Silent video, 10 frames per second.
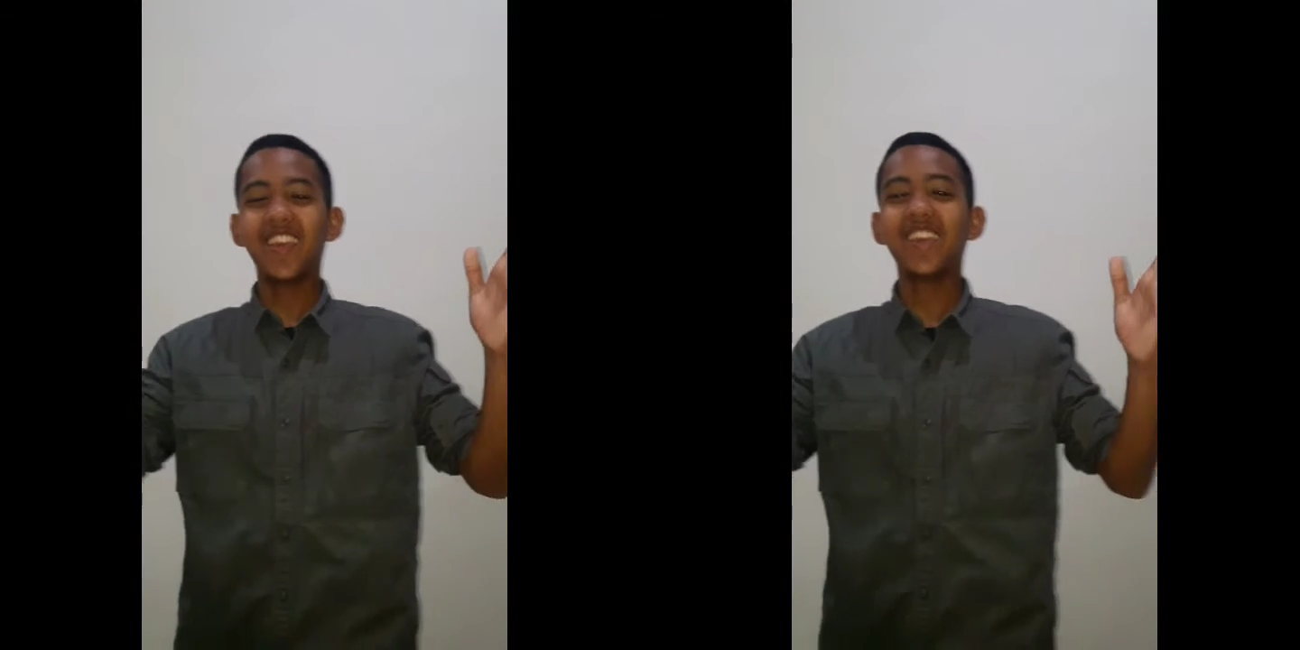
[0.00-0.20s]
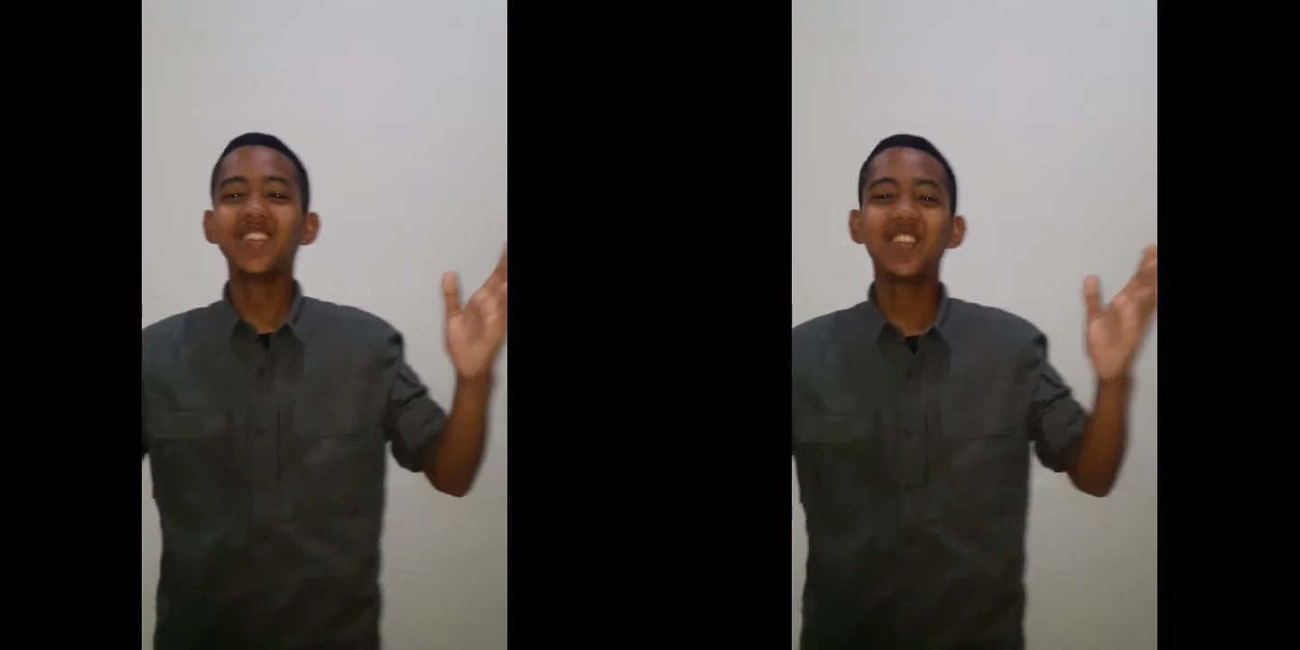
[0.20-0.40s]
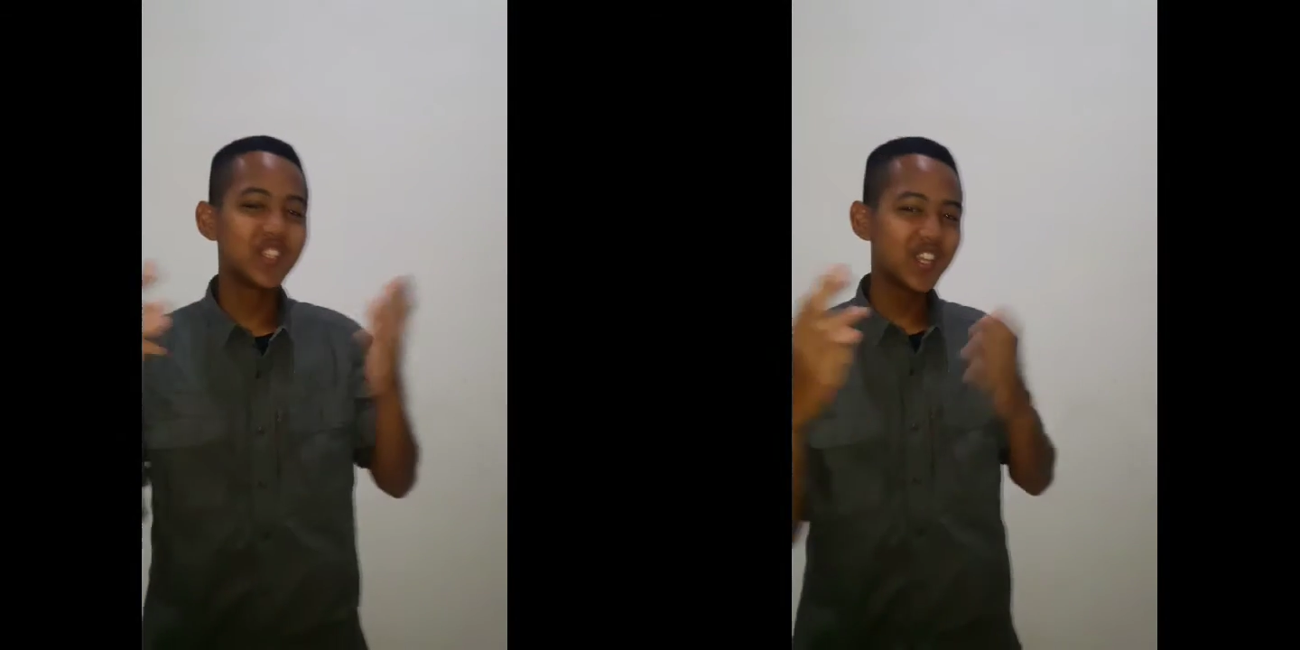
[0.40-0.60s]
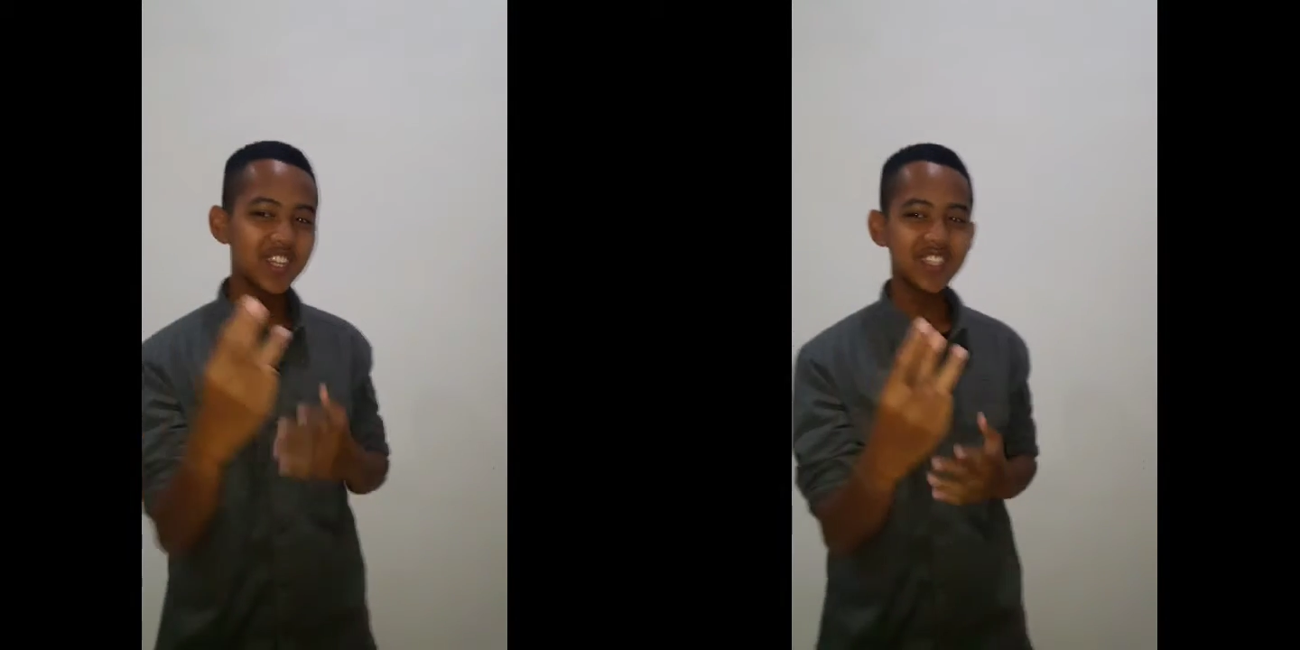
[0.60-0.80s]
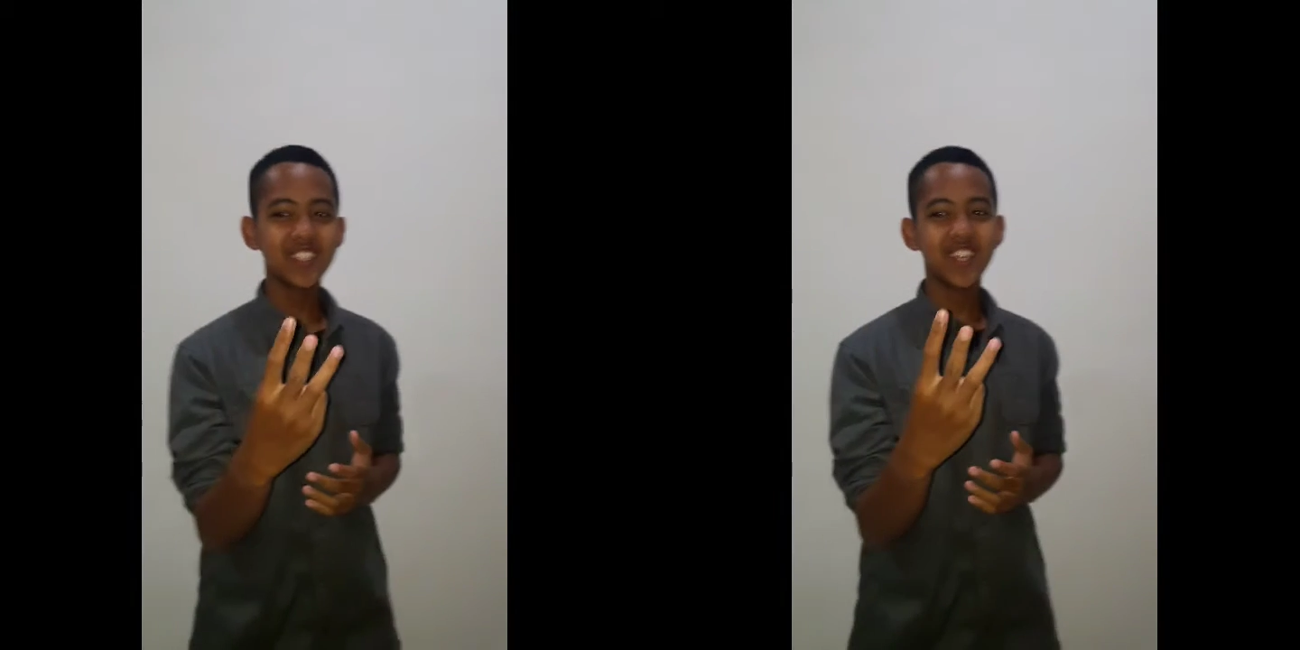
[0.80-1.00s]
And the
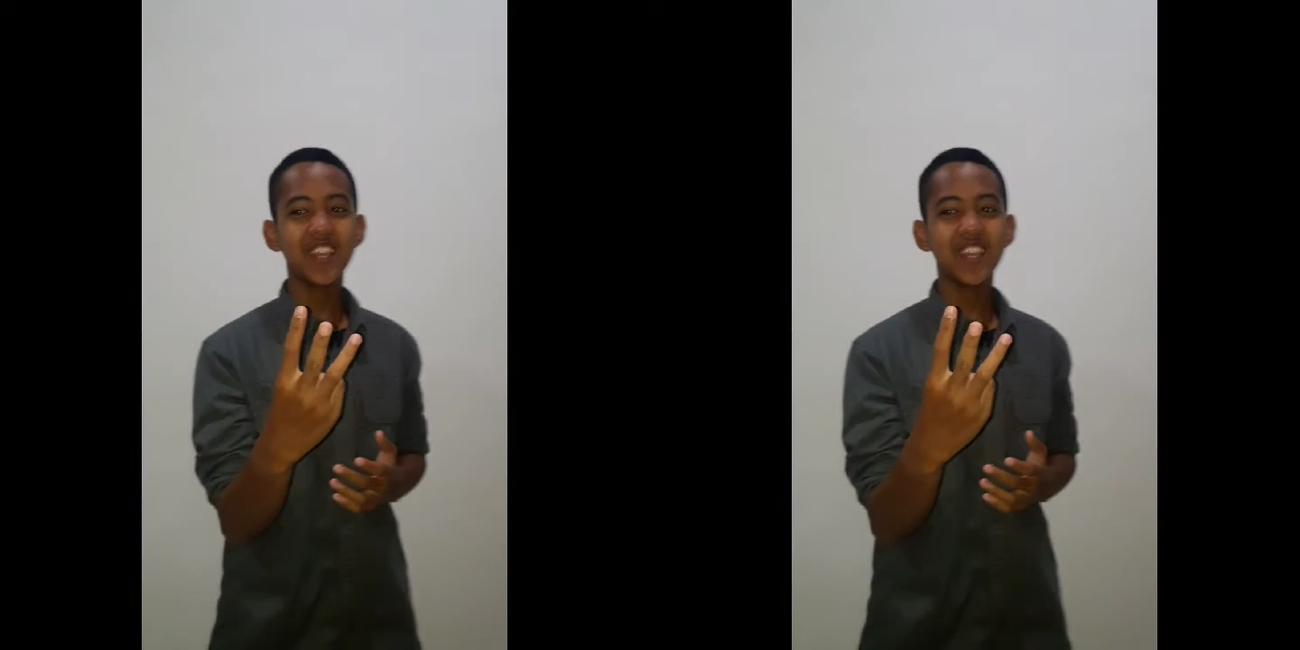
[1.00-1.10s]
third